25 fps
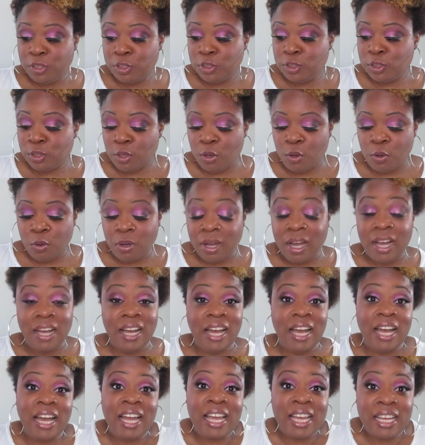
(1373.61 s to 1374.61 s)
So
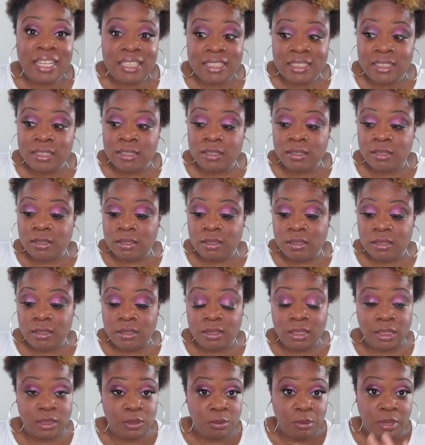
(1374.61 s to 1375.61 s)
I had to,
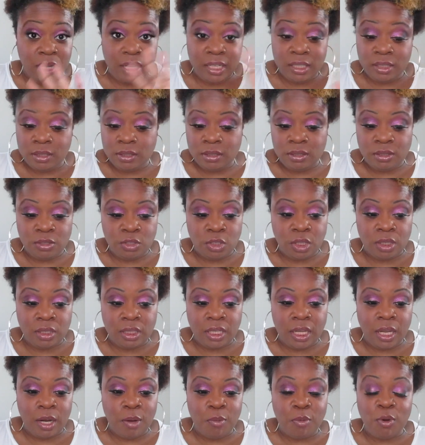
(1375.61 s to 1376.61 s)
that's why I shut
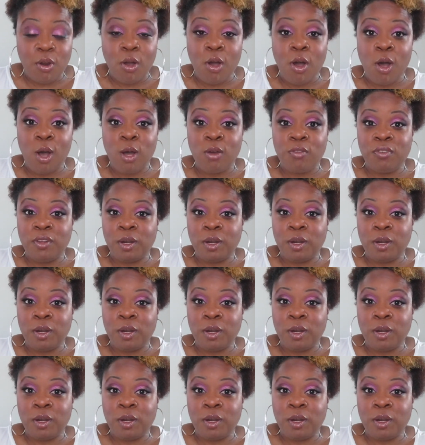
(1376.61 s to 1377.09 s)
the camera off,